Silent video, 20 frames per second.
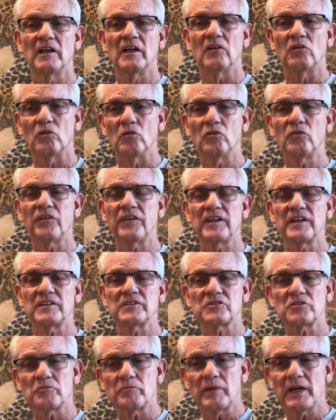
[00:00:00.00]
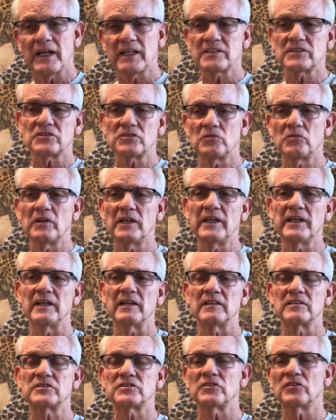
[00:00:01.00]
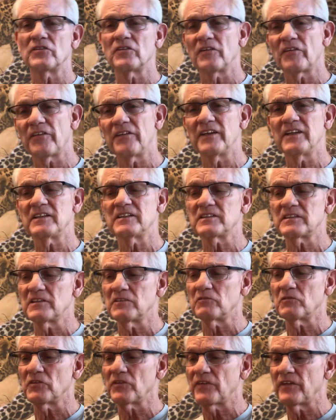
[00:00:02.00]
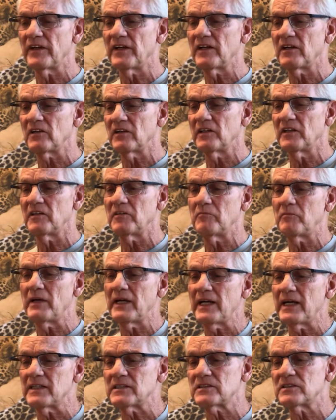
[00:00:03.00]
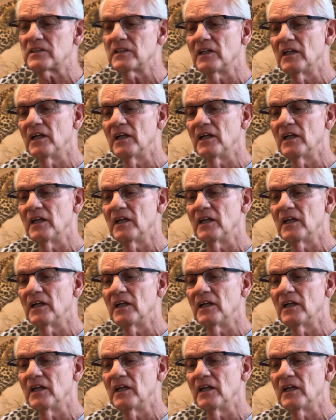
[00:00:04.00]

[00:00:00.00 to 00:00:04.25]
Old things are passed away. So the things that were there in the past,